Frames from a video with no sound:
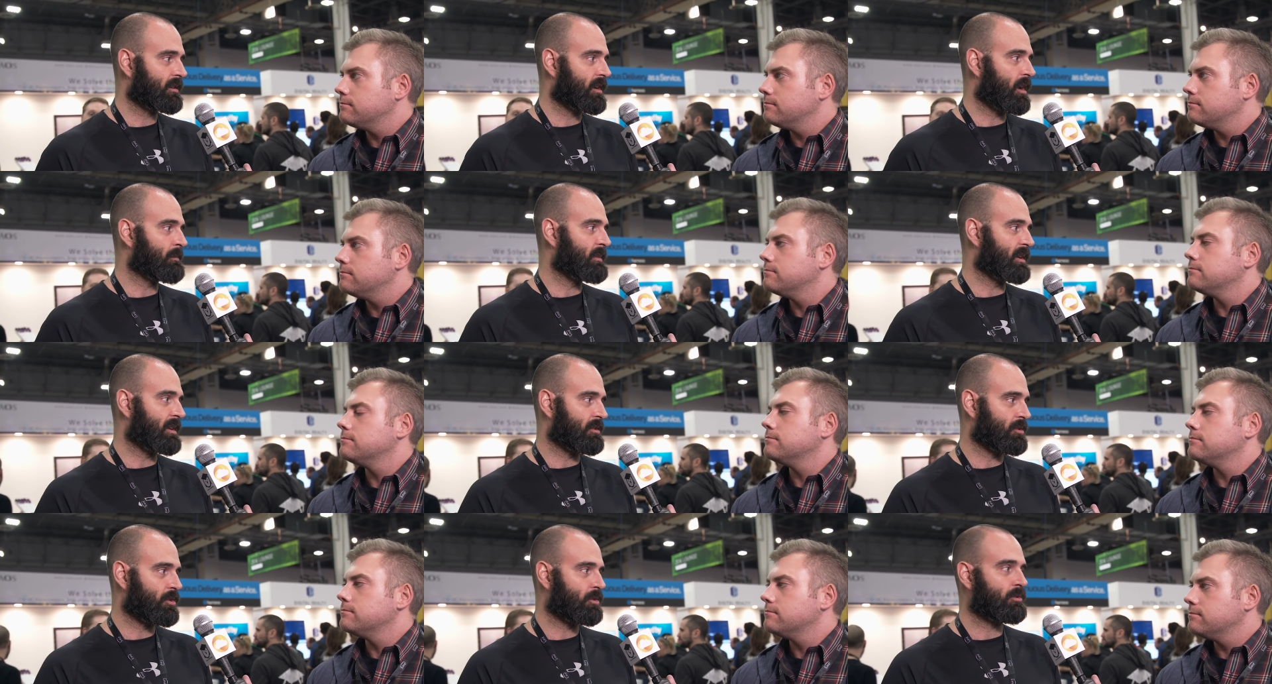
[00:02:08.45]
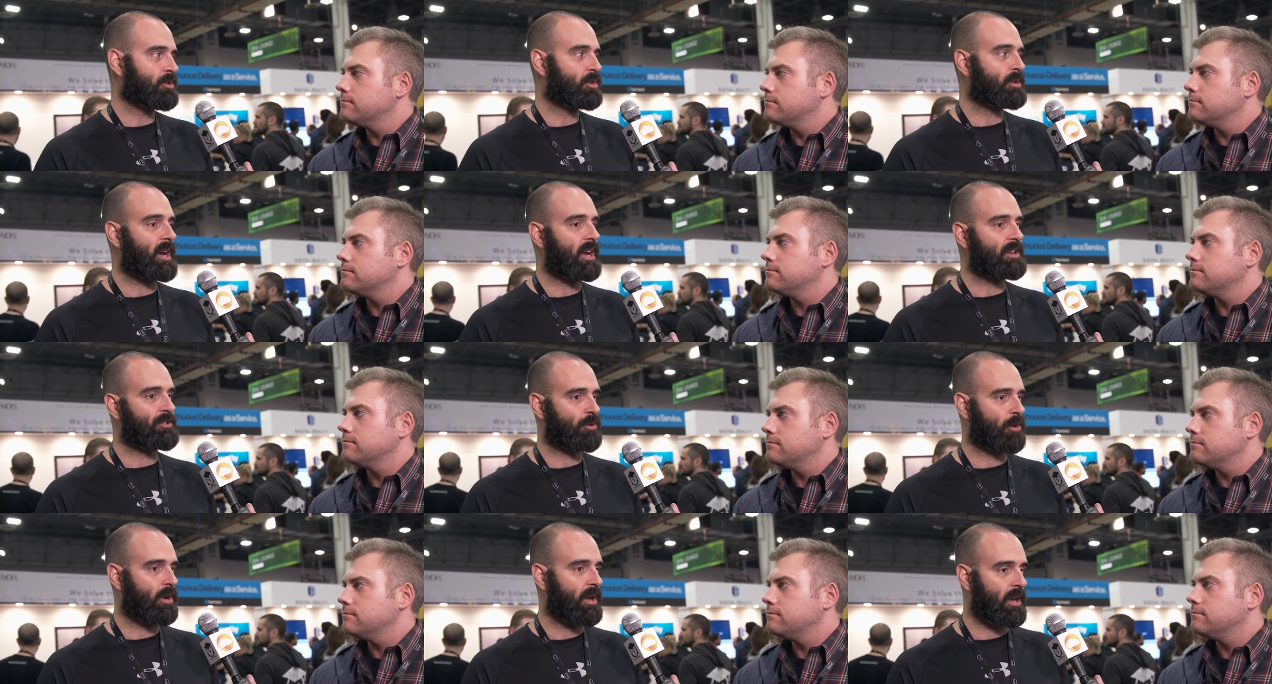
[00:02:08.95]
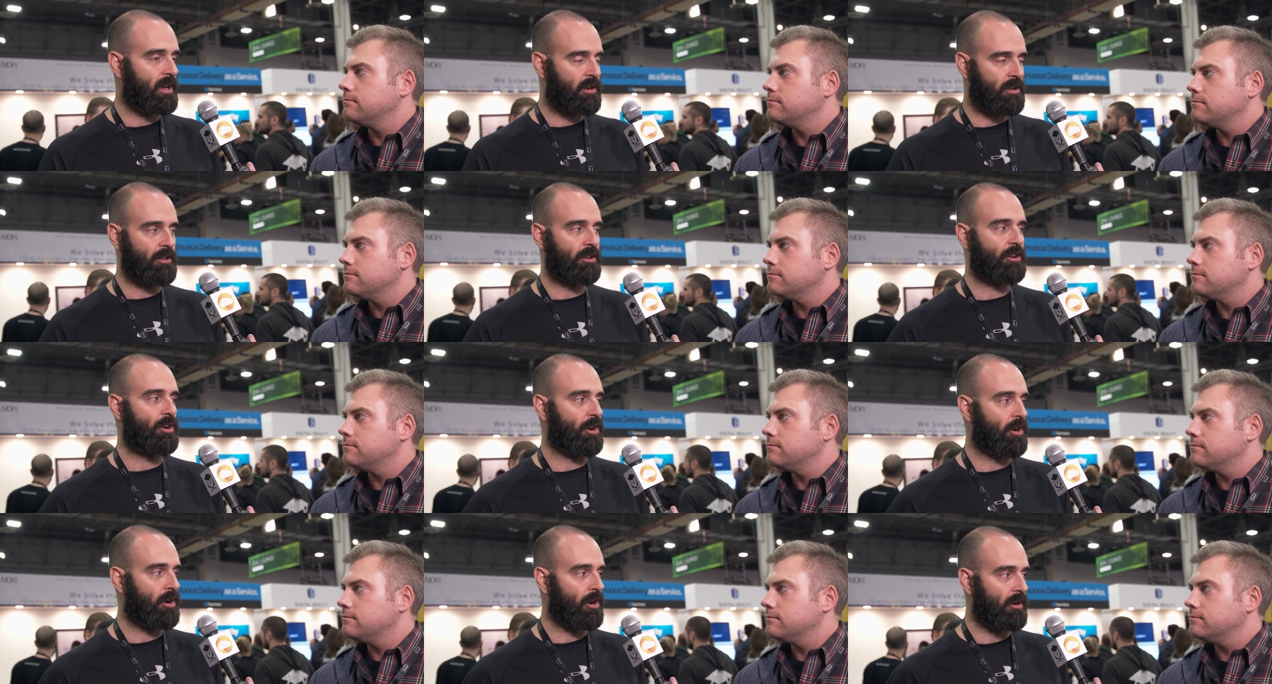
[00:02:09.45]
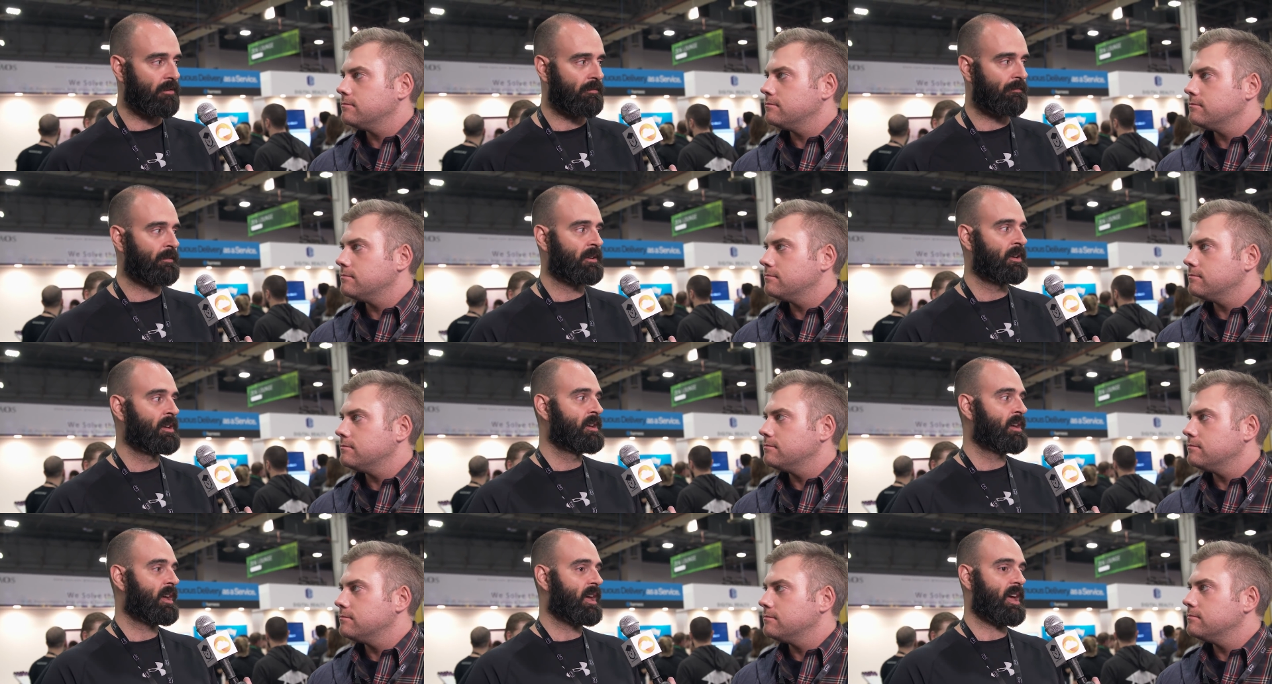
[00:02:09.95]
Speaker 1: I mean, you, you guys are ahead of the
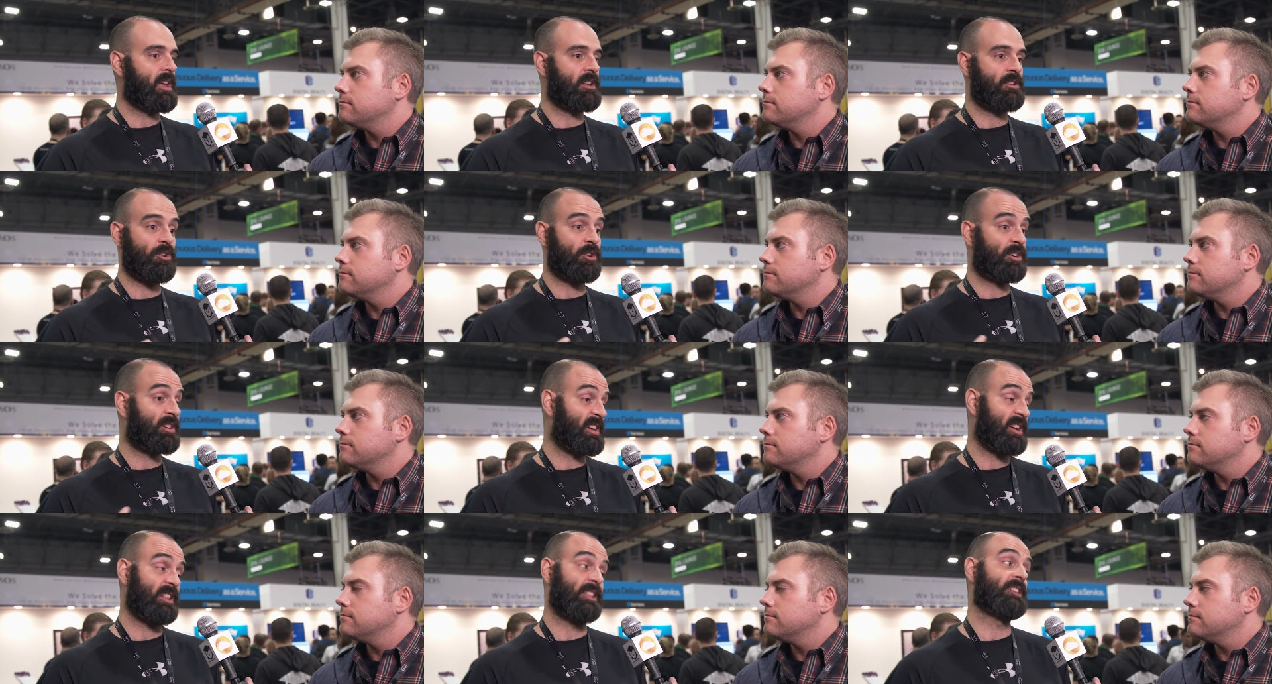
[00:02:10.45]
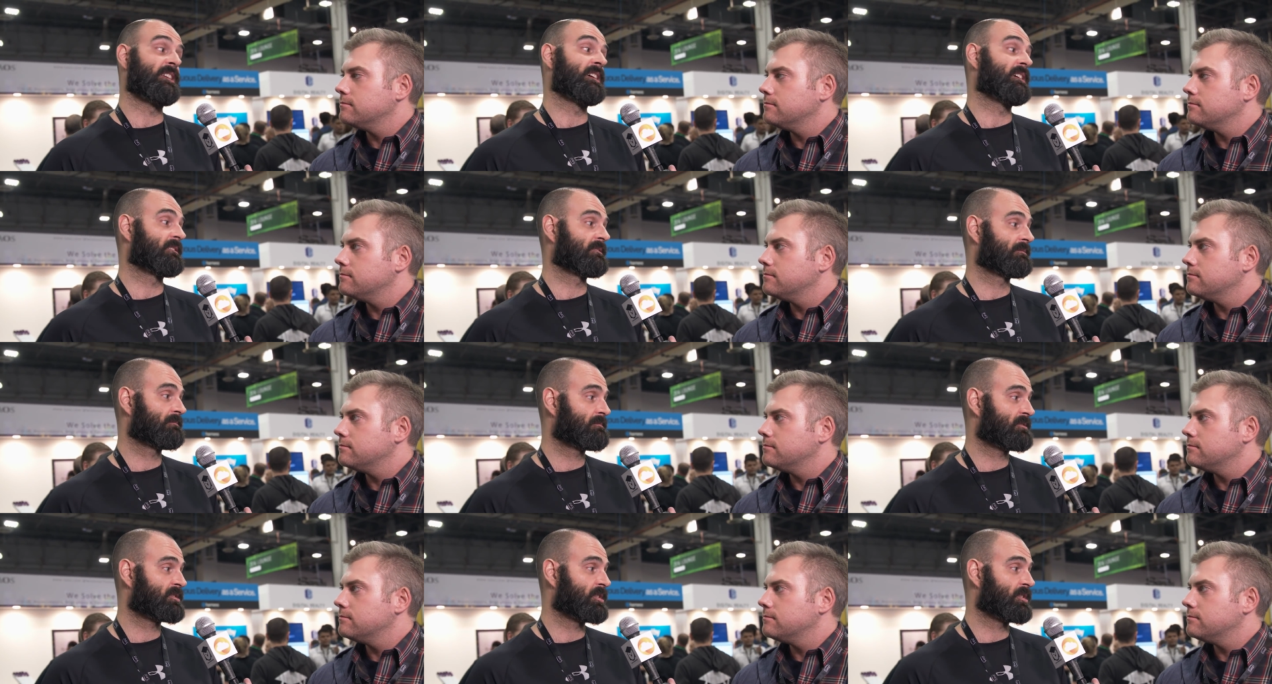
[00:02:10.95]
curve and you're killing it.